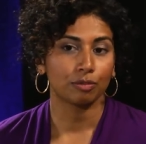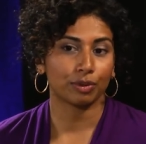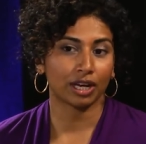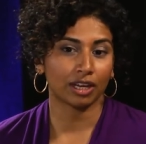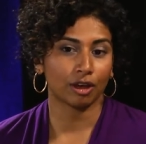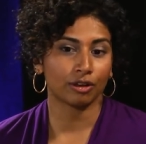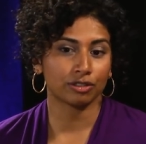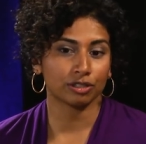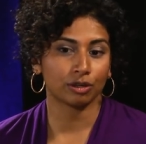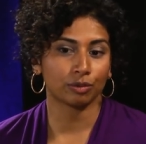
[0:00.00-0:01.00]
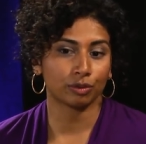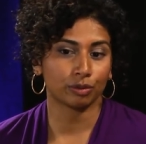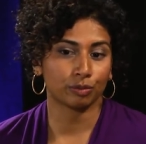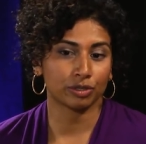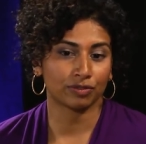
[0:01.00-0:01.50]
But I also
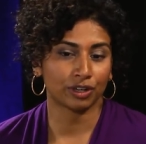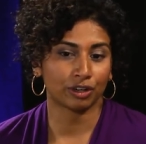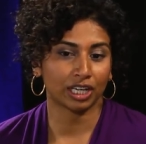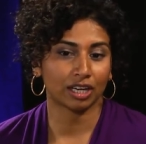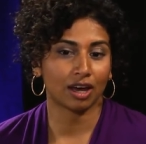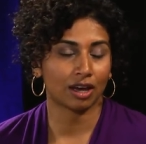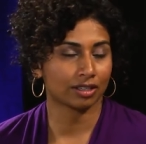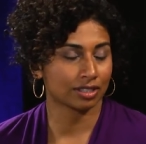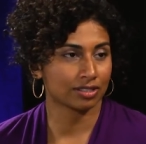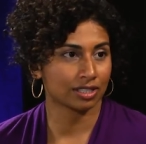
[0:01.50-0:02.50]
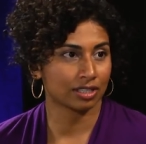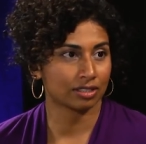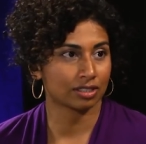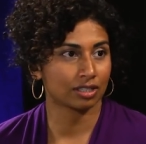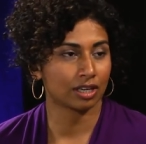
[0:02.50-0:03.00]
was very
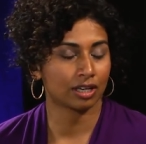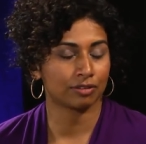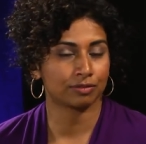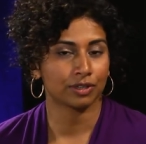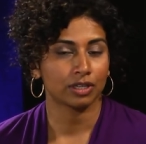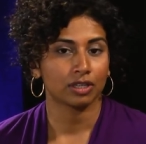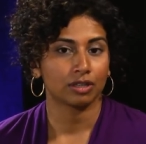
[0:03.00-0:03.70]
cognizant of